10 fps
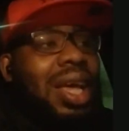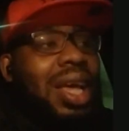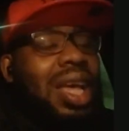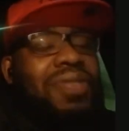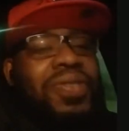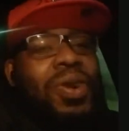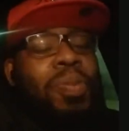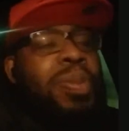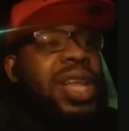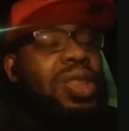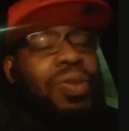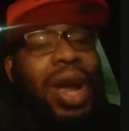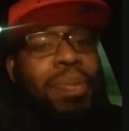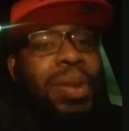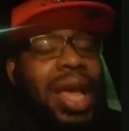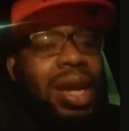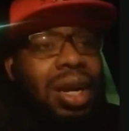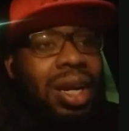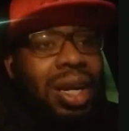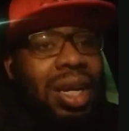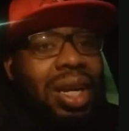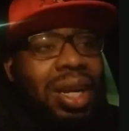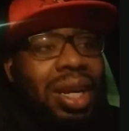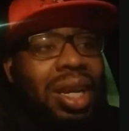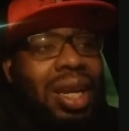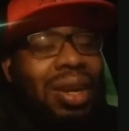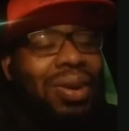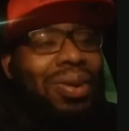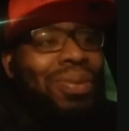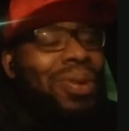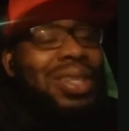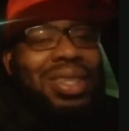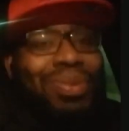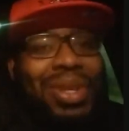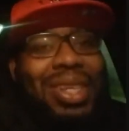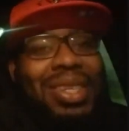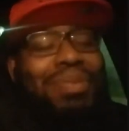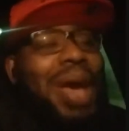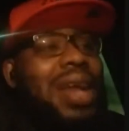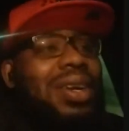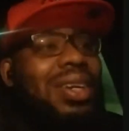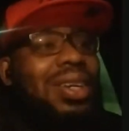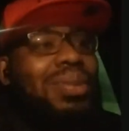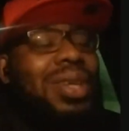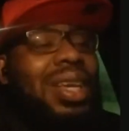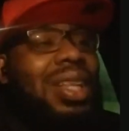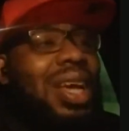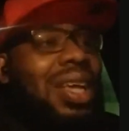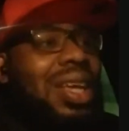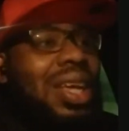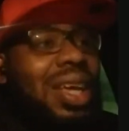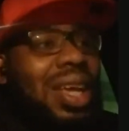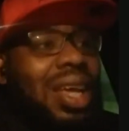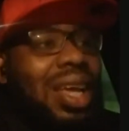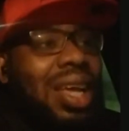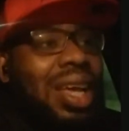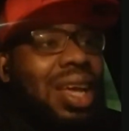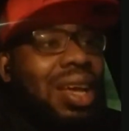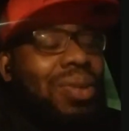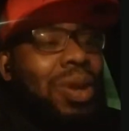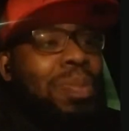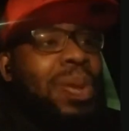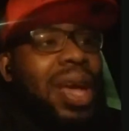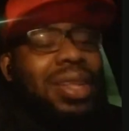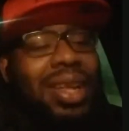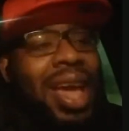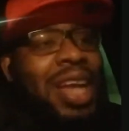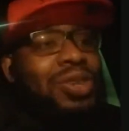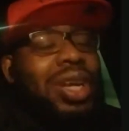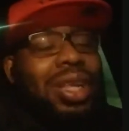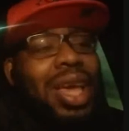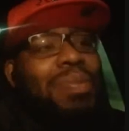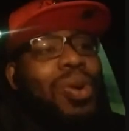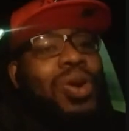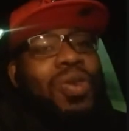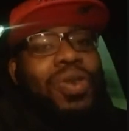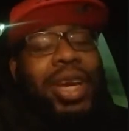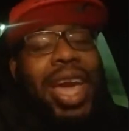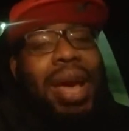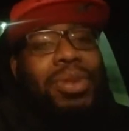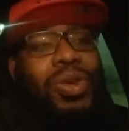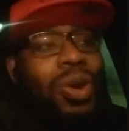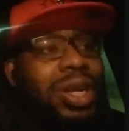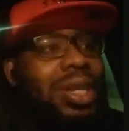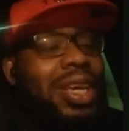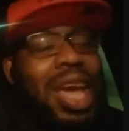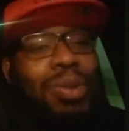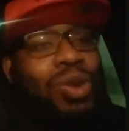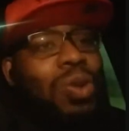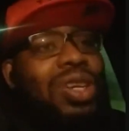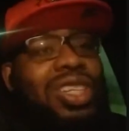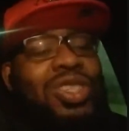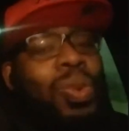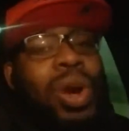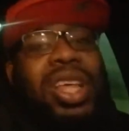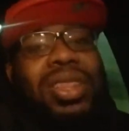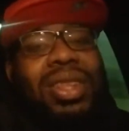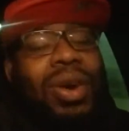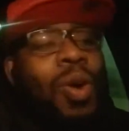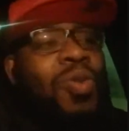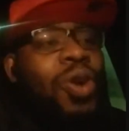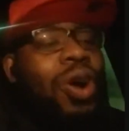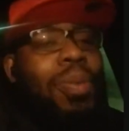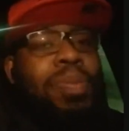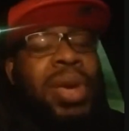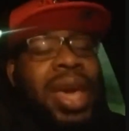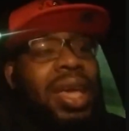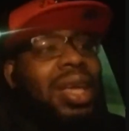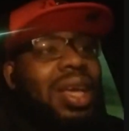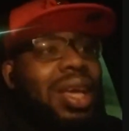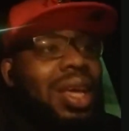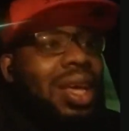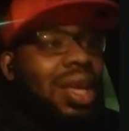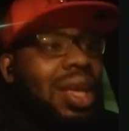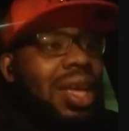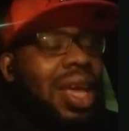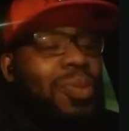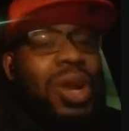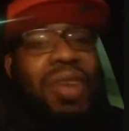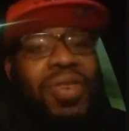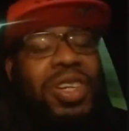If you don't pick the right player, what what does it matter? You know what I'm saying? Like, we picked Adrian Clayborn over Cam Jordan, and Cam Jordan was like the 20th overall pick in whatever